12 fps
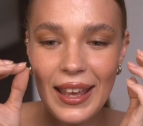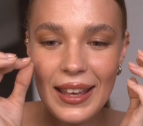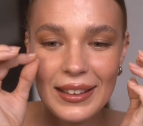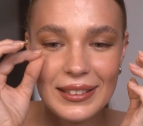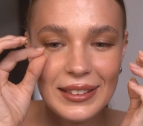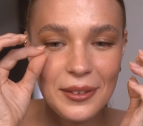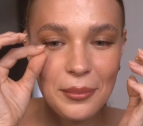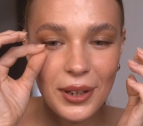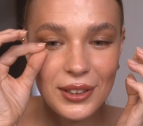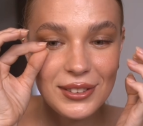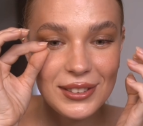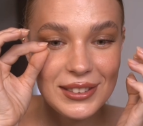And
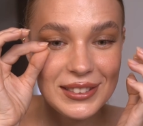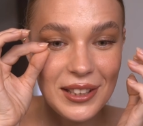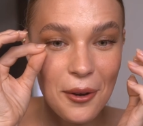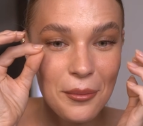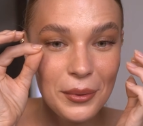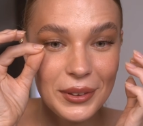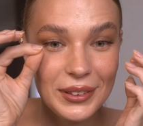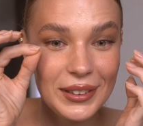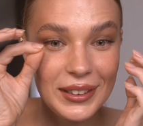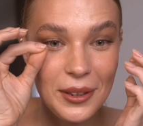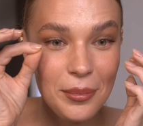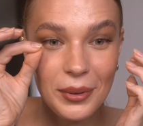imagine someone
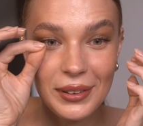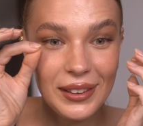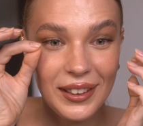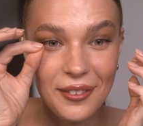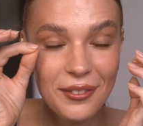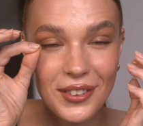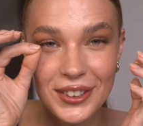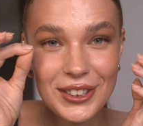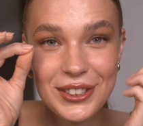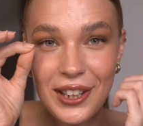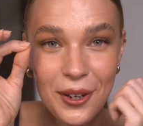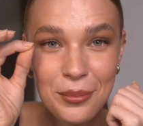keeping like very
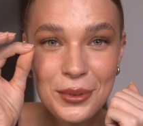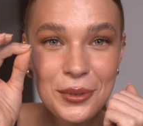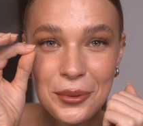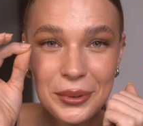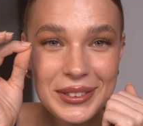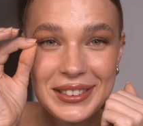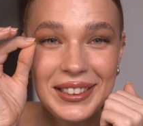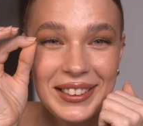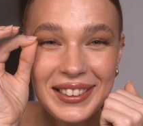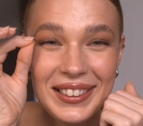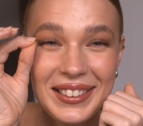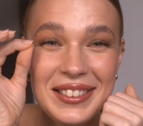sharp tools
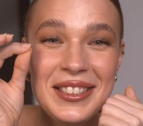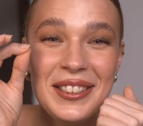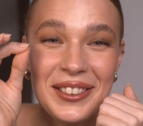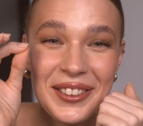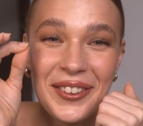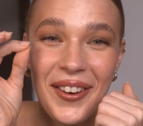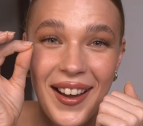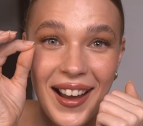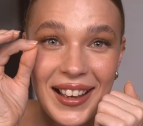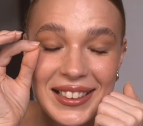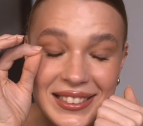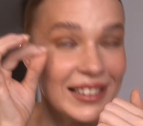near your
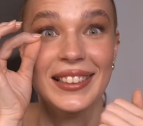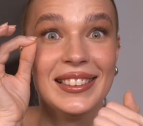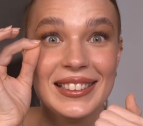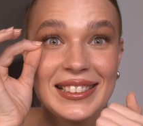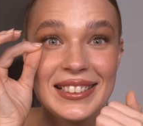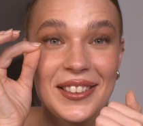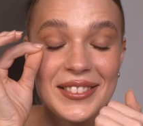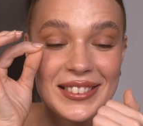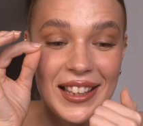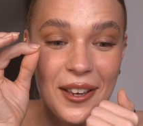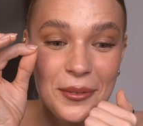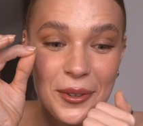eyes, and at the same
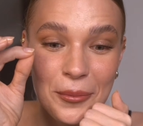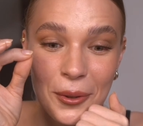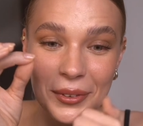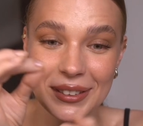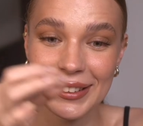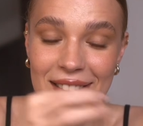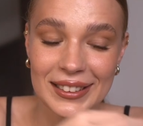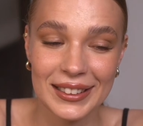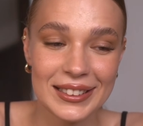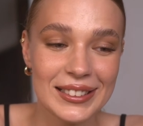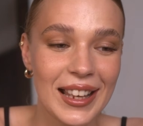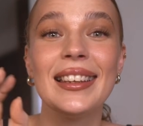time you're moving like
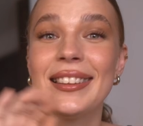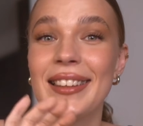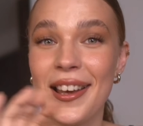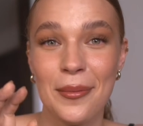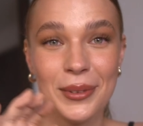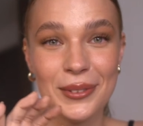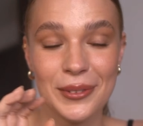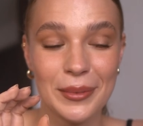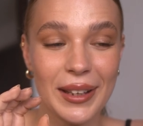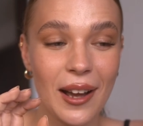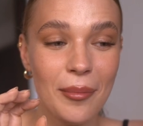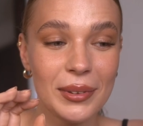this. It happened to
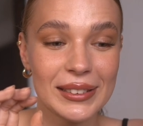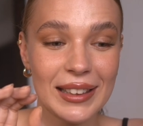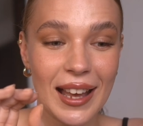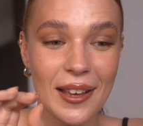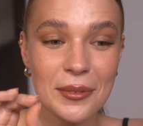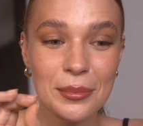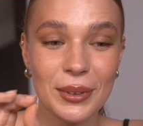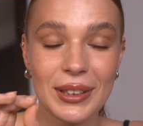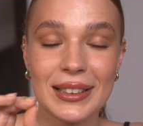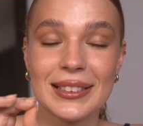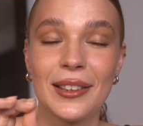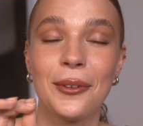me a couple times
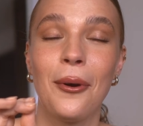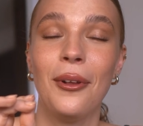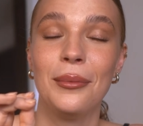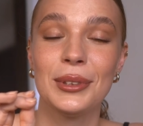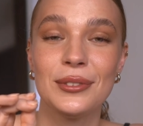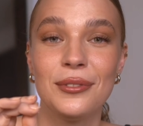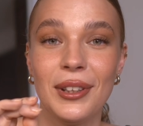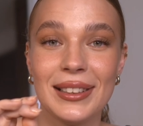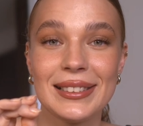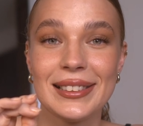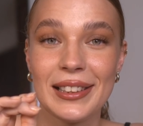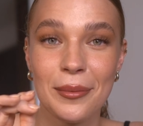because I almost fell
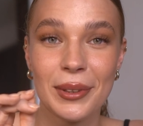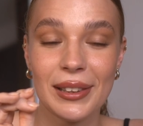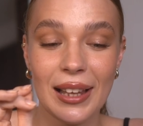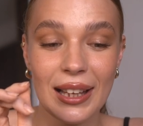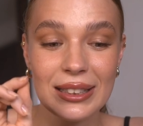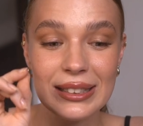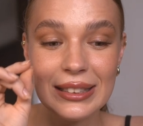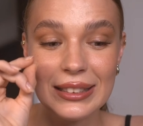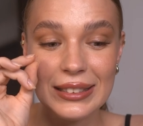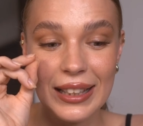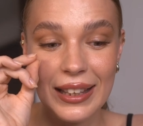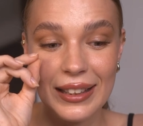asleep on
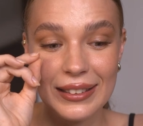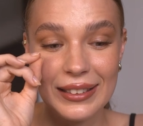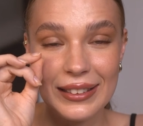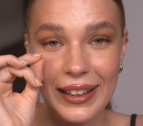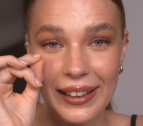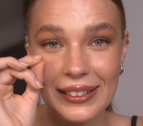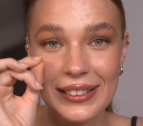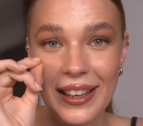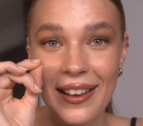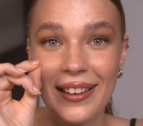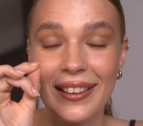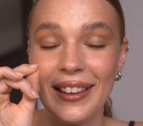lashes, and the nail
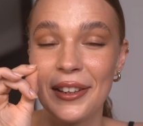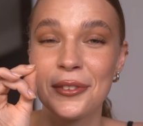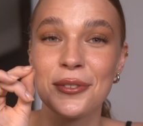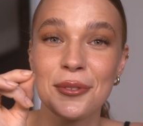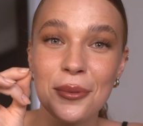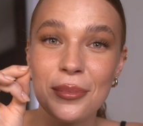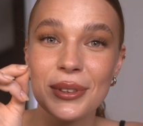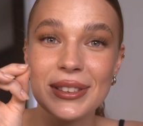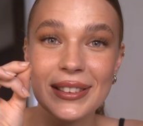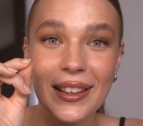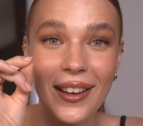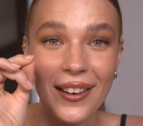tag got super
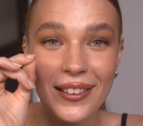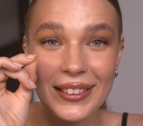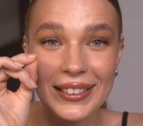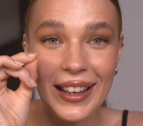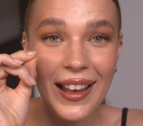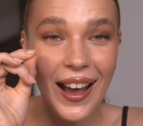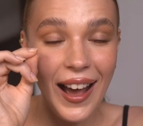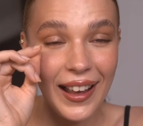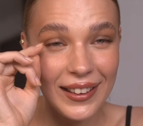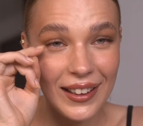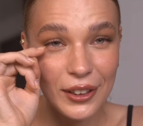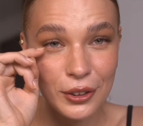scared.
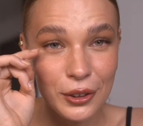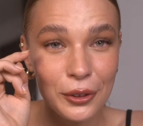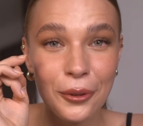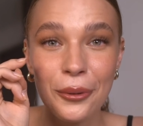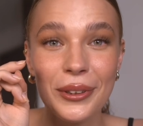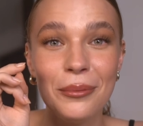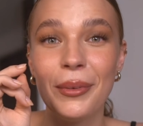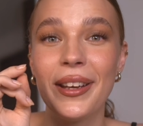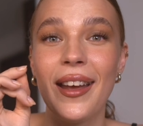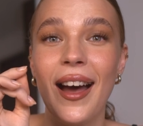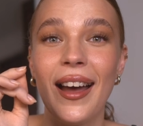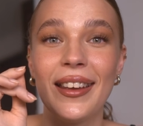I got glue in
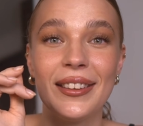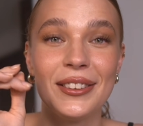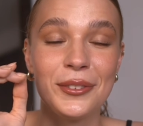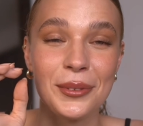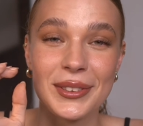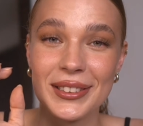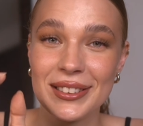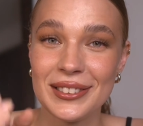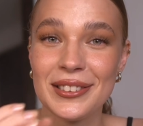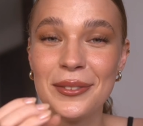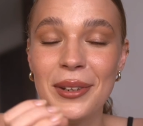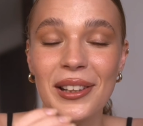my eye and it was
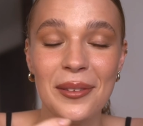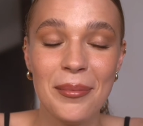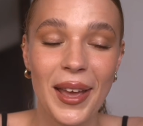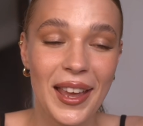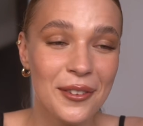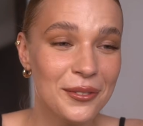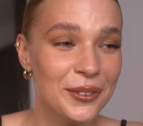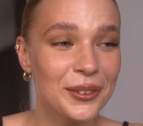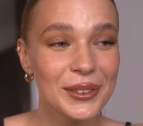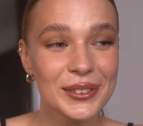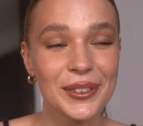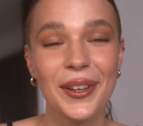extremely
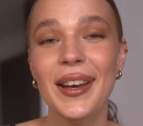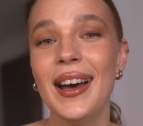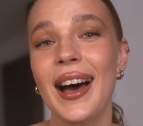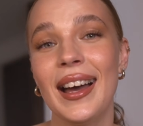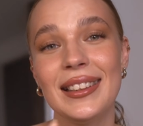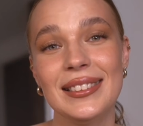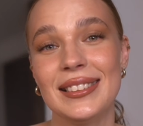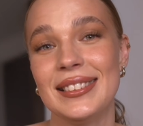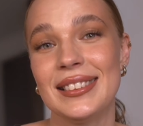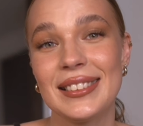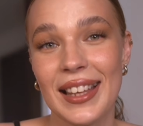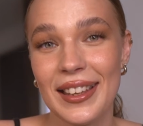painful, so I just
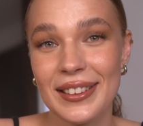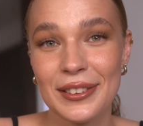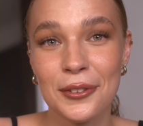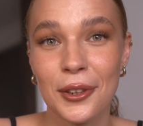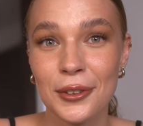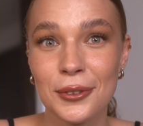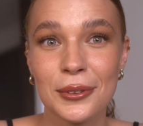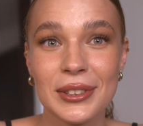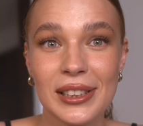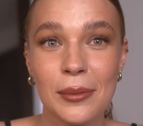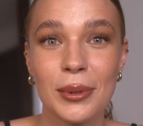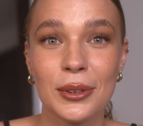decided not to
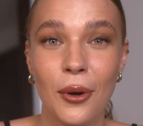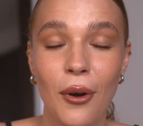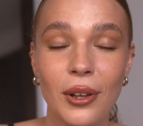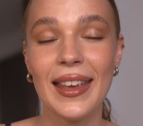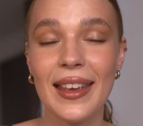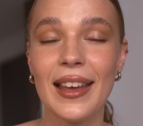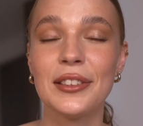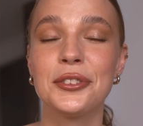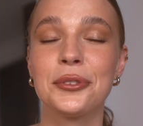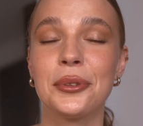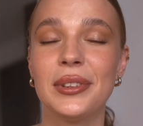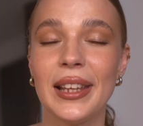sleep at all. I had
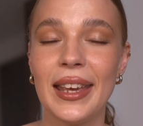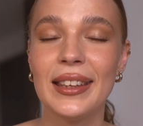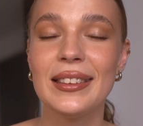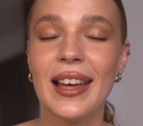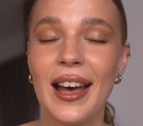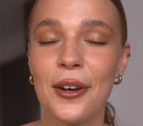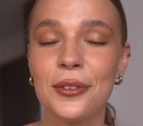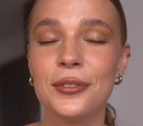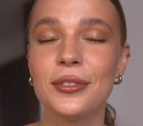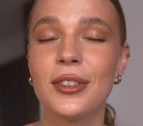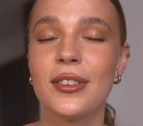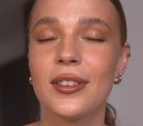to lay down
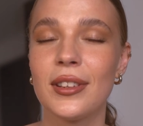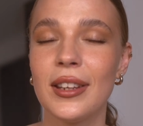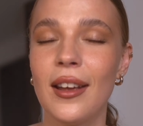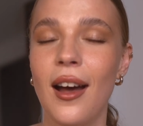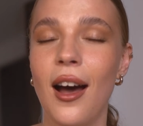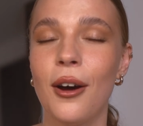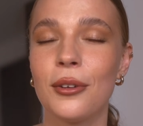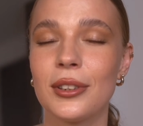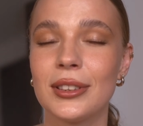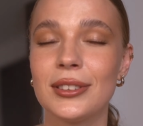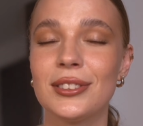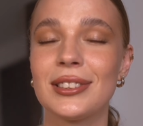for 3
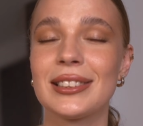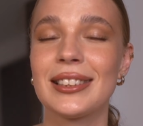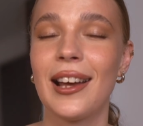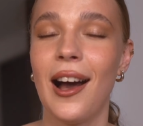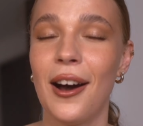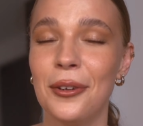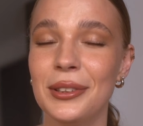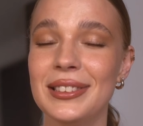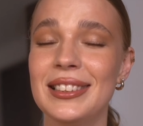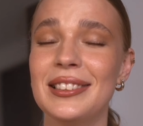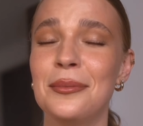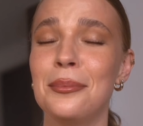hours just
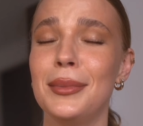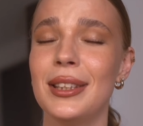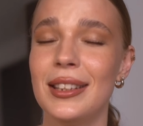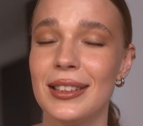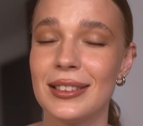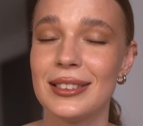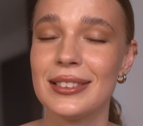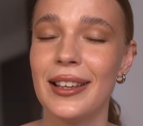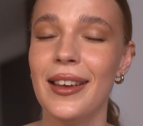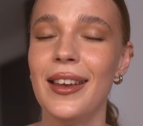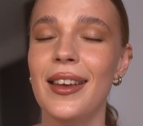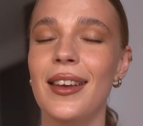counting minutes
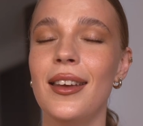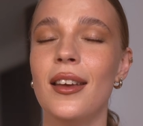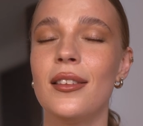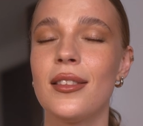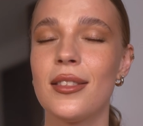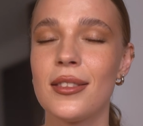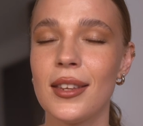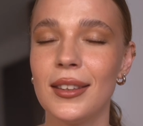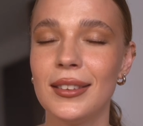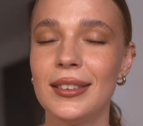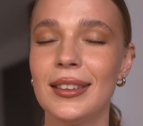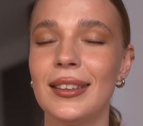and
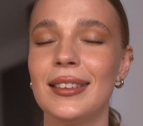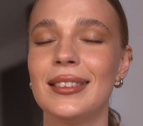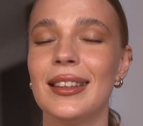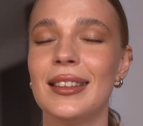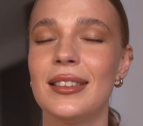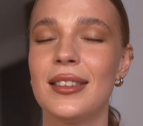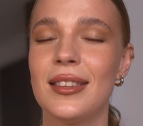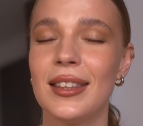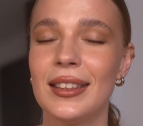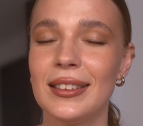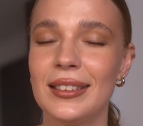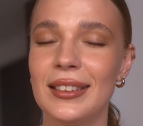thinking
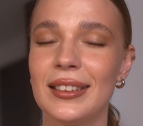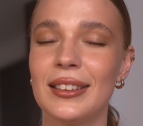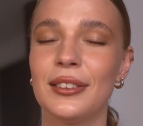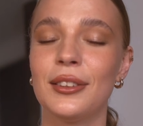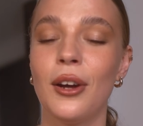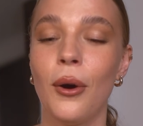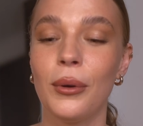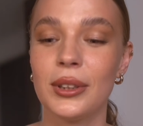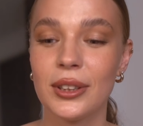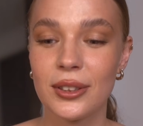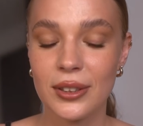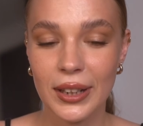and
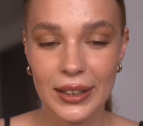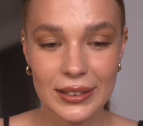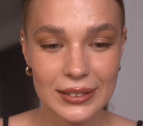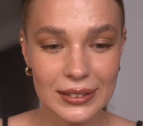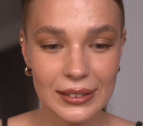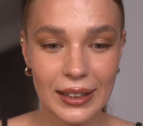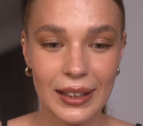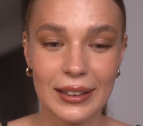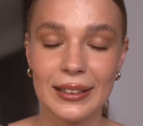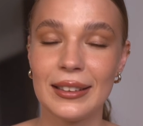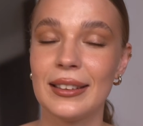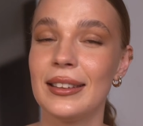going crazy.
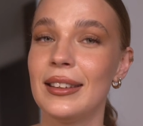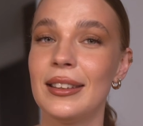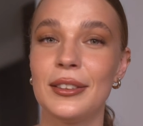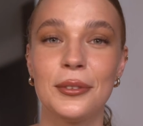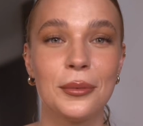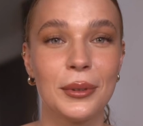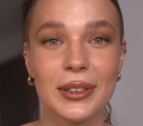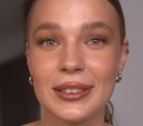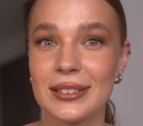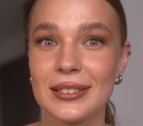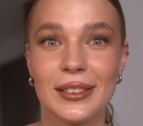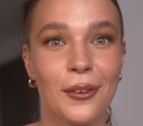Like, it
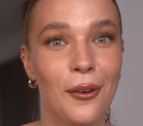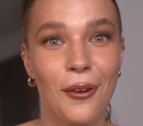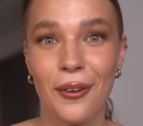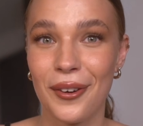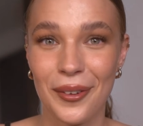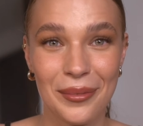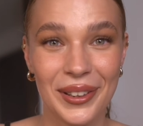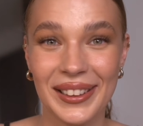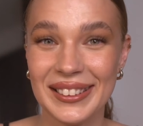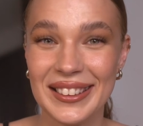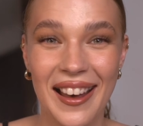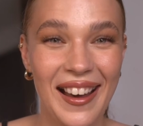was
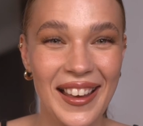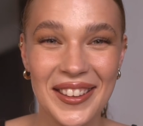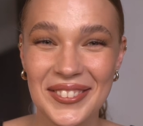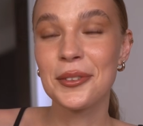horrible time.